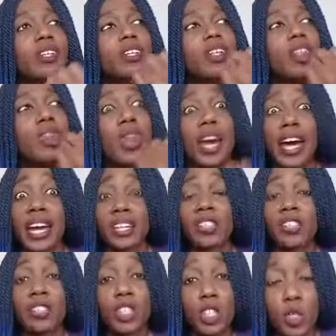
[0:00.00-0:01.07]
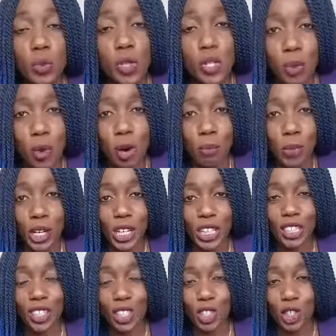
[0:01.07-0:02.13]
that actually she was the one
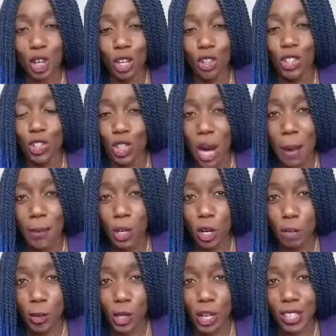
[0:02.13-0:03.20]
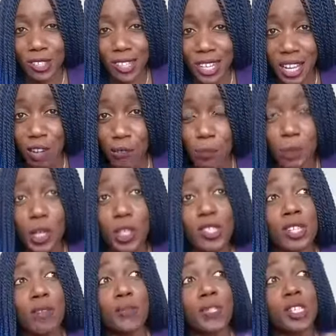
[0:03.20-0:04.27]
bringing the the drama upon herself because
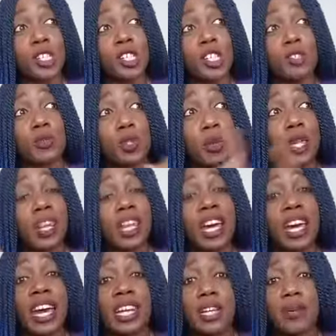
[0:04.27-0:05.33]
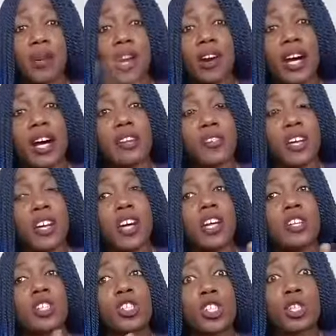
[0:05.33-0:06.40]
if she was doing that anywhere else
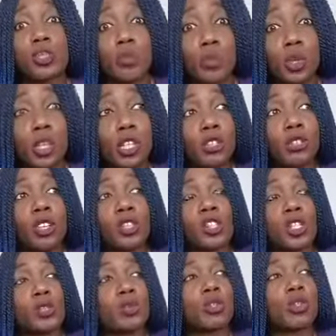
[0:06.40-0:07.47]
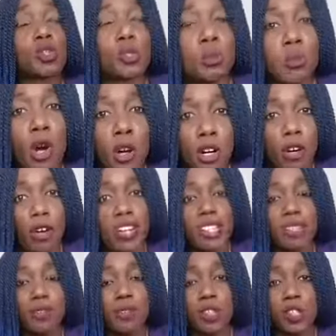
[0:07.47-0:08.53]
she would because she would, she was more
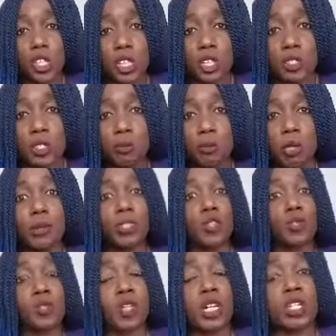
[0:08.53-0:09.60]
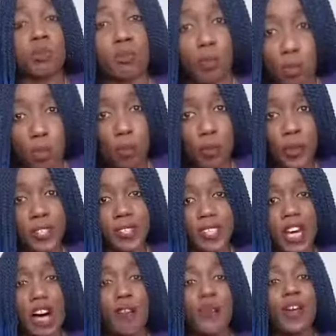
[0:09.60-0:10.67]
aggressive than she needed to be because she was trying to prove
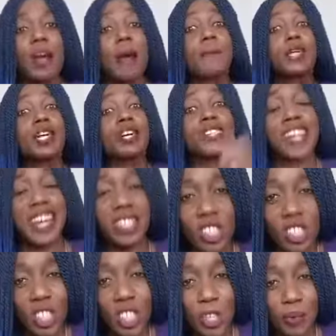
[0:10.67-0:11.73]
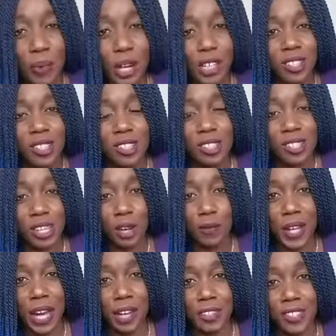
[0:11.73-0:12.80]
herself because actually she felt this
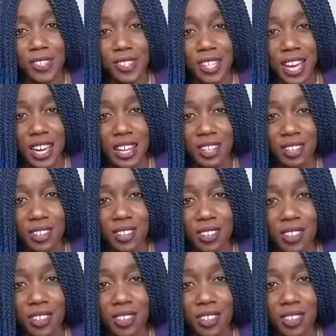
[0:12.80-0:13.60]
self-doubt inside